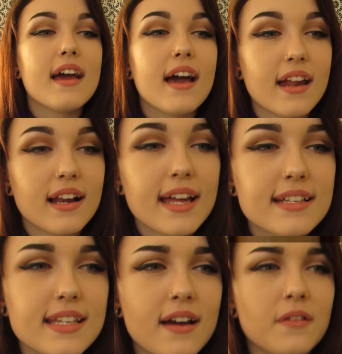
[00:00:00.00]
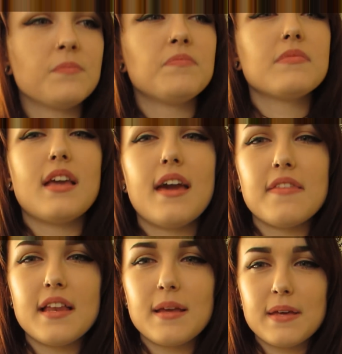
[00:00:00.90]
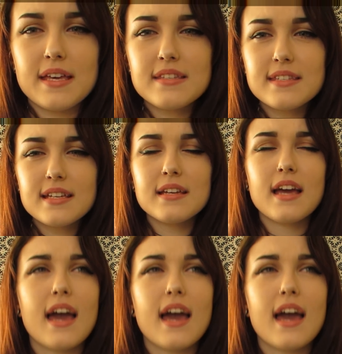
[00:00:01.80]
And I laid down, and then he pierced it,